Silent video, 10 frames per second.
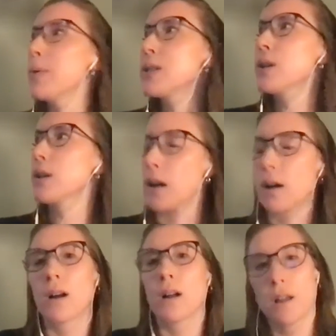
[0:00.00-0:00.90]
took
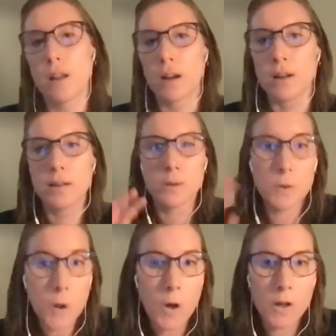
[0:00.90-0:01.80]

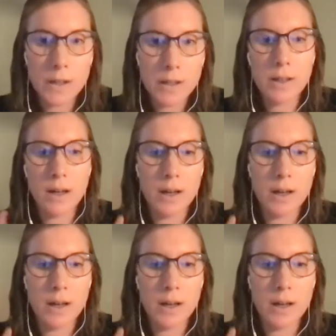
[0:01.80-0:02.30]
longer.